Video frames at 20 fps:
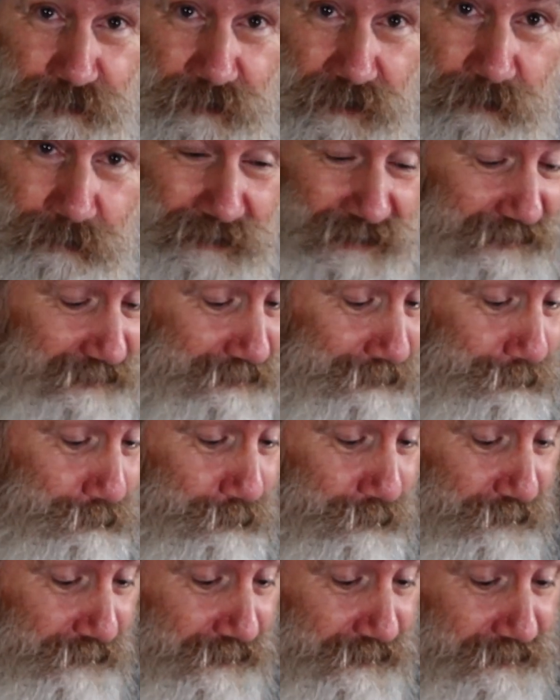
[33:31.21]
my mate,
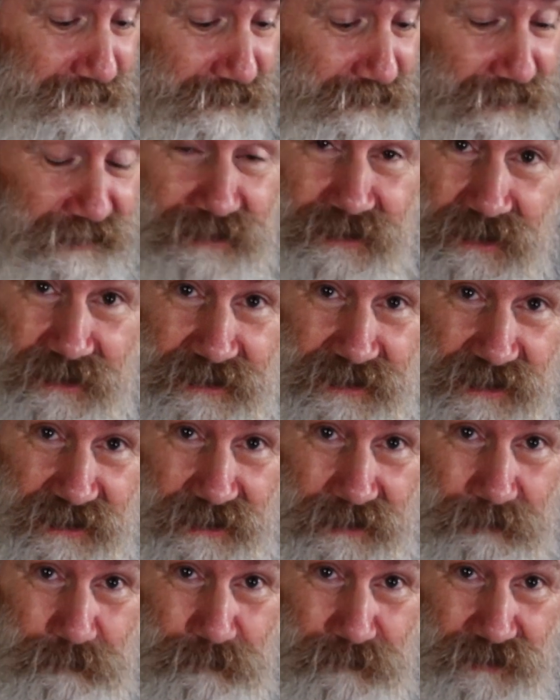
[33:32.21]
and that's
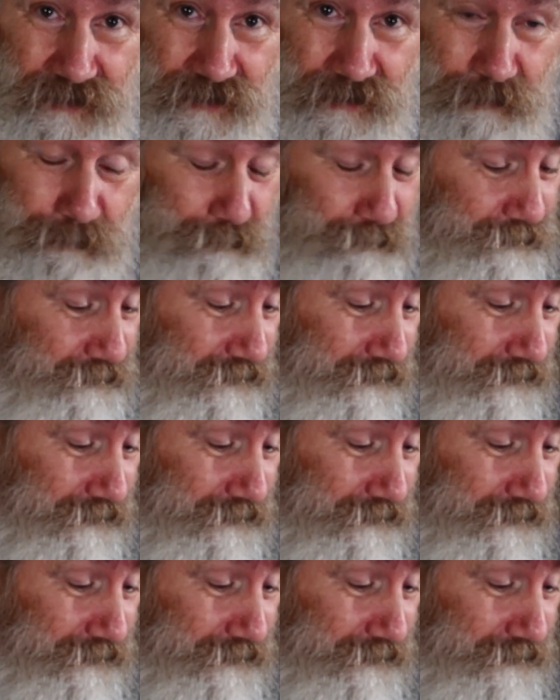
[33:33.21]
it, yeah.